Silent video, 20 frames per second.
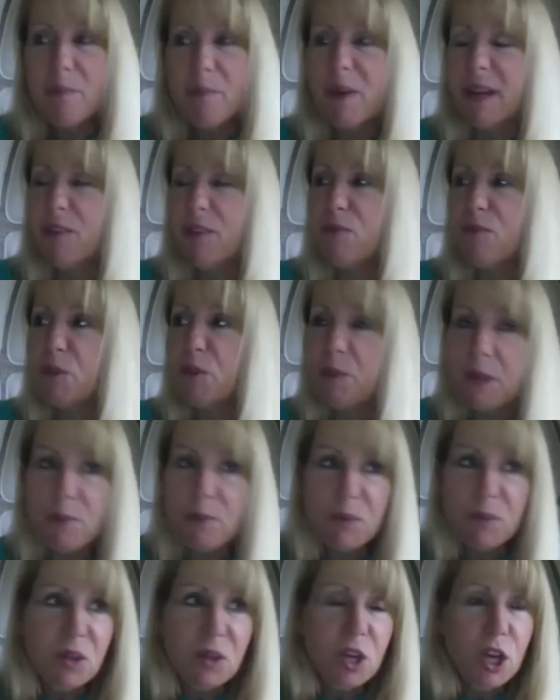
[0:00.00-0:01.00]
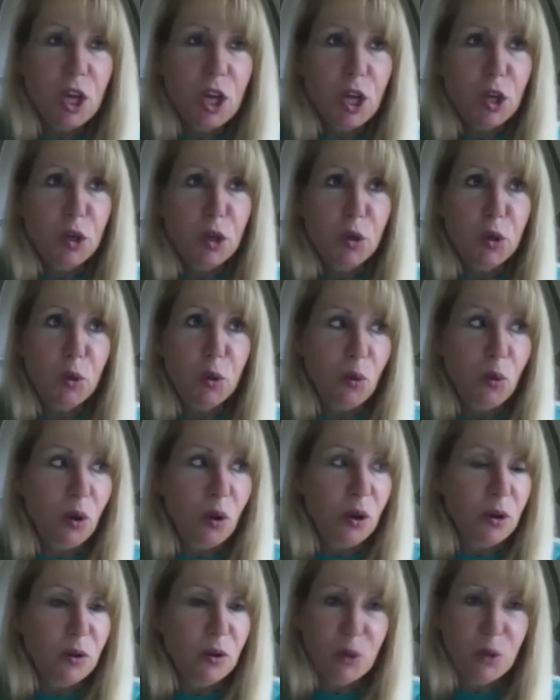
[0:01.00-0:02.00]
But for people who
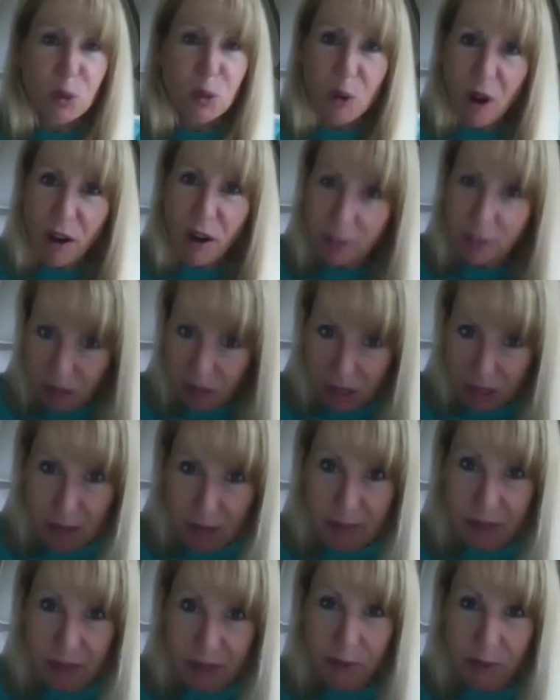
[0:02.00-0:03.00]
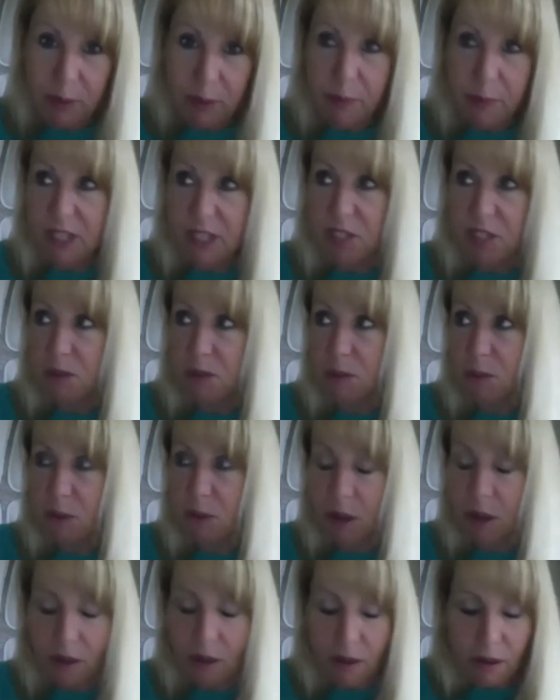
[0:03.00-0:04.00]
who aren't coming from the patient
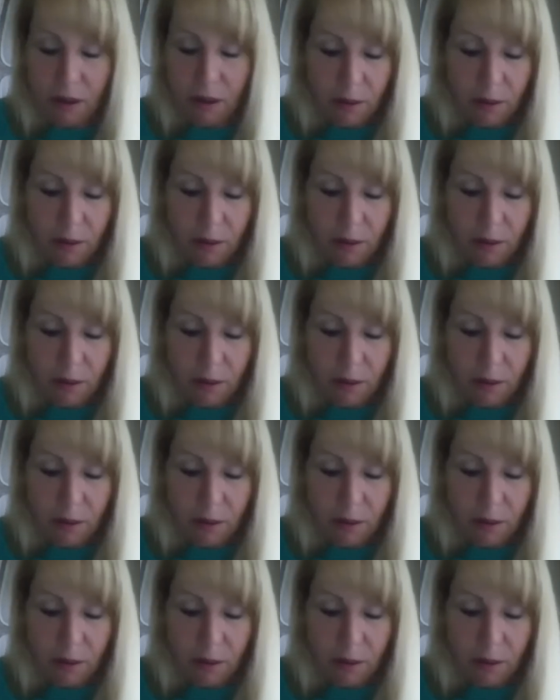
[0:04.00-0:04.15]
uh,